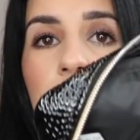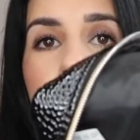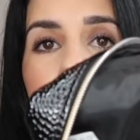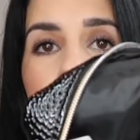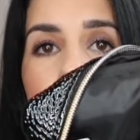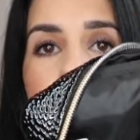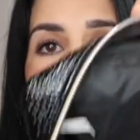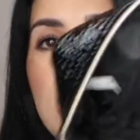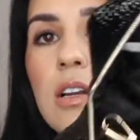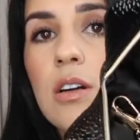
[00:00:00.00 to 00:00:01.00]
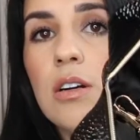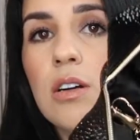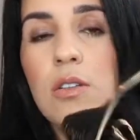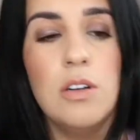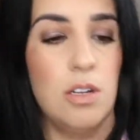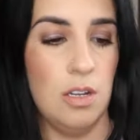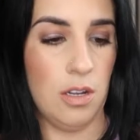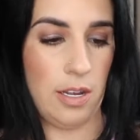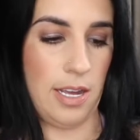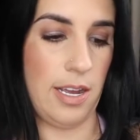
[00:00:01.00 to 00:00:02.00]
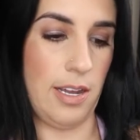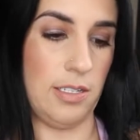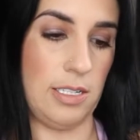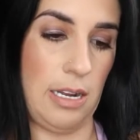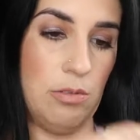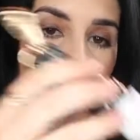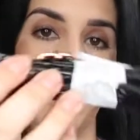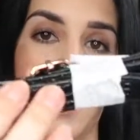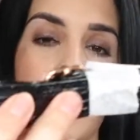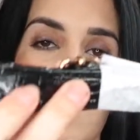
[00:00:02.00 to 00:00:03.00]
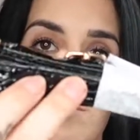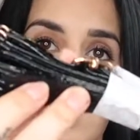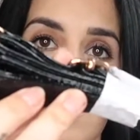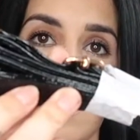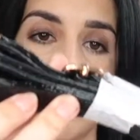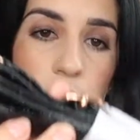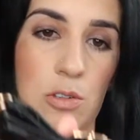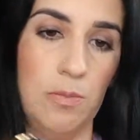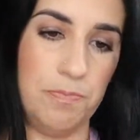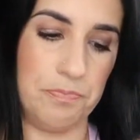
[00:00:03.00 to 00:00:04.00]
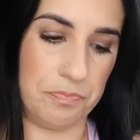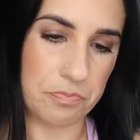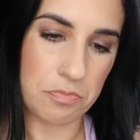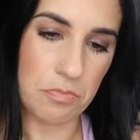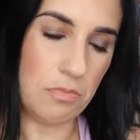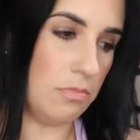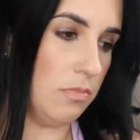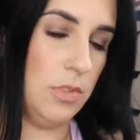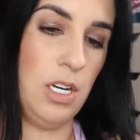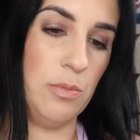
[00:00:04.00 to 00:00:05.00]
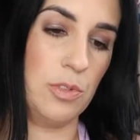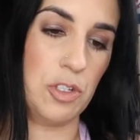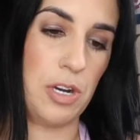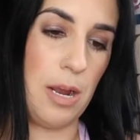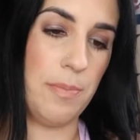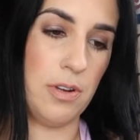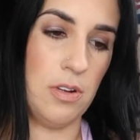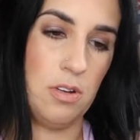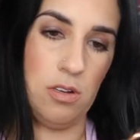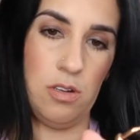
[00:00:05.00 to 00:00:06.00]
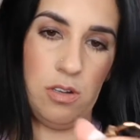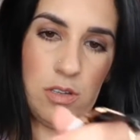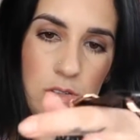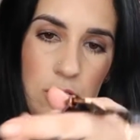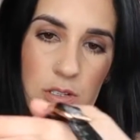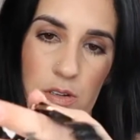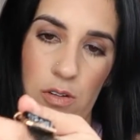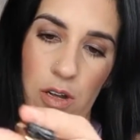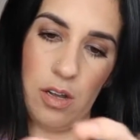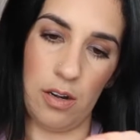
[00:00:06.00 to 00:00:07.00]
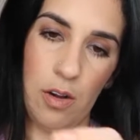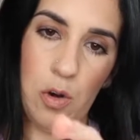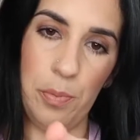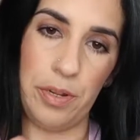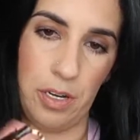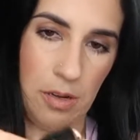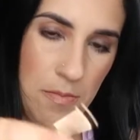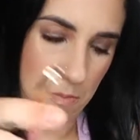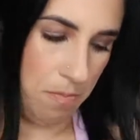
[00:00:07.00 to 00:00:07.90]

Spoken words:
with the little Ipsy logo. And I was right, it brings a little strap. So let's go ahead and open it,